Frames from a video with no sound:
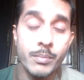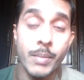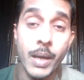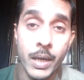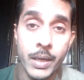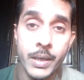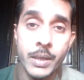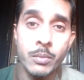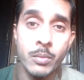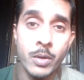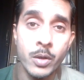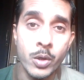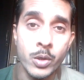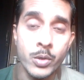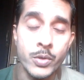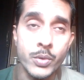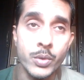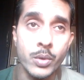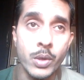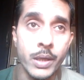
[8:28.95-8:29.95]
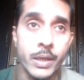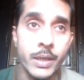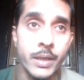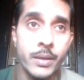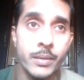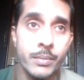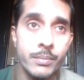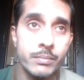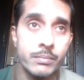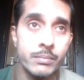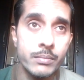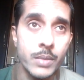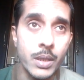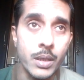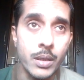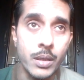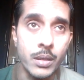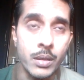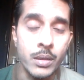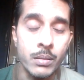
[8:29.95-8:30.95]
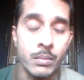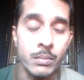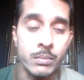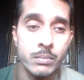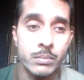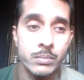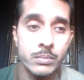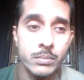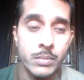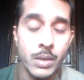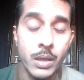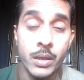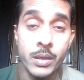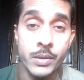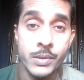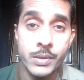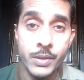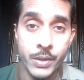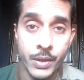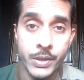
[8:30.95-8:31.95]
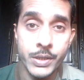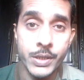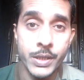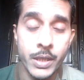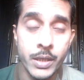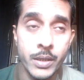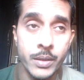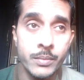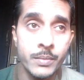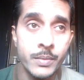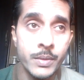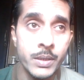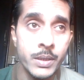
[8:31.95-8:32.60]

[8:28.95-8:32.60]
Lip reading: palatable also, like Vastha Rashayan.